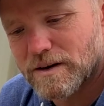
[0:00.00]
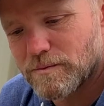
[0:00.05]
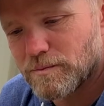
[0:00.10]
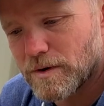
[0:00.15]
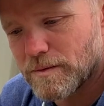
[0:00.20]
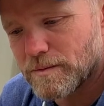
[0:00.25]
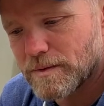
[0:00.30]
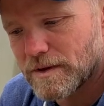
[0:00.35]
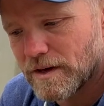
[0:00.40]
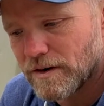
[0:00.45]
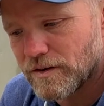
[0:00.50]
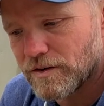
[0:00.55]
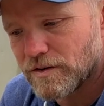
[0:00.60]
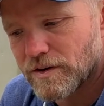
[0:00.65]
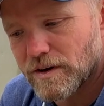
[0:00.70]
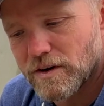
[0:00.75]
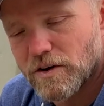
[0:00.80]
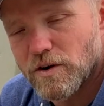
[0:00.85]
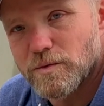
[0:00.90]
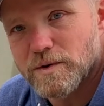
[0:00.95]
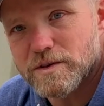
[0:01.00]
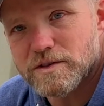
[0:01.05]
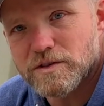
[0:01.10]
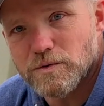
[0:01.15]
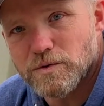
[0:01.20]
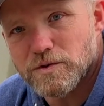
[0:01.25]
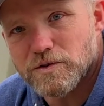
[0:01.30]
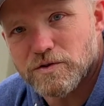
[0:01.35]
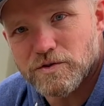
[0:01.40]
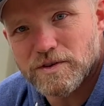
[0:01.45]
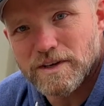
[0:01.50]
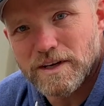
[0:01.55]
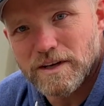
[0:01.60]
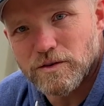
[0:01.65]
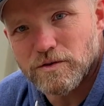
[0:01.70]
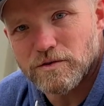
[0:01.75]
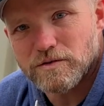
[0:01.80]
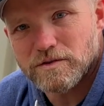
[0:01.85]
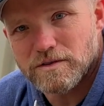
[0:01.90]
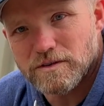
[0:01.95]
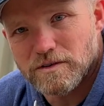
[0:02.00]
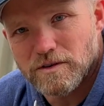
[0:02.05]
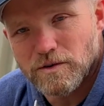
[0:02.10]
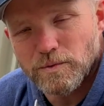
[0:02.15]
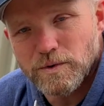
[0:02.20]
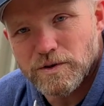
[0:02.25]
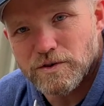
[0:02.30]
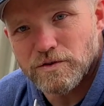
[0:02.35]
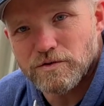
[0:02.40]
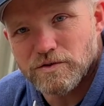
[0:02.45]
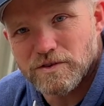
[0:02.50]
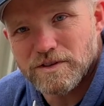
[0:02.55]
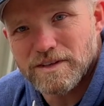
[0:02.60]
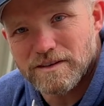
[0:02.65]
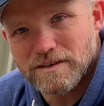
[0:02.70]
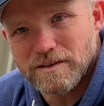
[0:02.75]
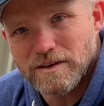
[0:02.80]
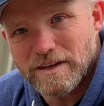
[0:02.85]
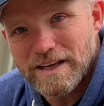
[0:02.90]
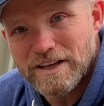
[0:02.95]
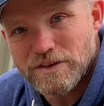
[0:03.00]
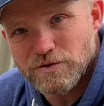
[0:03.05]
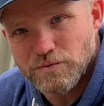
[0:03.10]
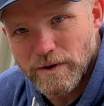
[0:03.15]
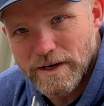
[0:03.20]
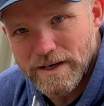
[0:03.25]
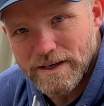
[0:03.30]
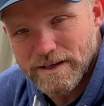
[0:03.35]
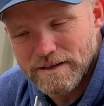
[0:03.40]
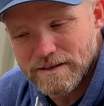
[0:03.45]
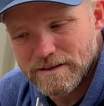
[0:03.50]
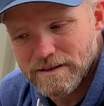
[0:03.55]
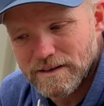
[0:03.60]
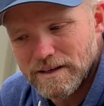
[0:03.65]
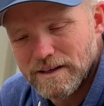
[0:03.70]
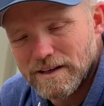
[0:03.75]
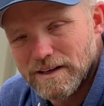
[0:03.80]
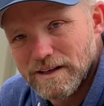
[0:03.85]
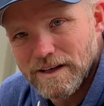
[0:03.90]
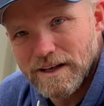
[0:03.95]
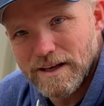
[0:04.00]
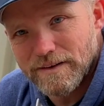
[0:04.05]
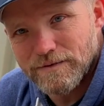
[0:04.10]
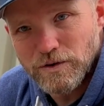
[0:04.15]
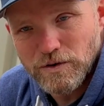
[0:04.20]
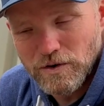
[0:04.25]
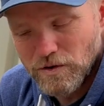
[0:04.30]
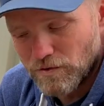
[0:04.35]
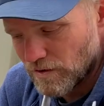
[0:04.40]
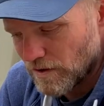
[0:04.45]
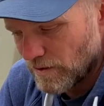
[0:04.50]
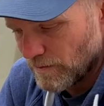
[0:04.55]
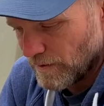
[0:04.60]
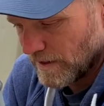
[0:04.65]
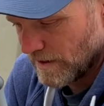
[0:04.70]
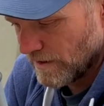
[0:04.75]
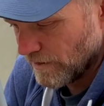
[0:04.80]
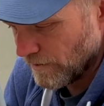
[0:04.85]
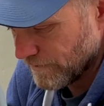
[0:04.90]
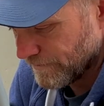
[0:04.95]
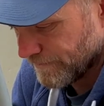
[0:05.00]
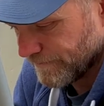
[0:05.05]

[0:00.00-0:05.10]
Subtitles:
compartment there, and you can always know what your scales or what your hitch weight is if you don't already know.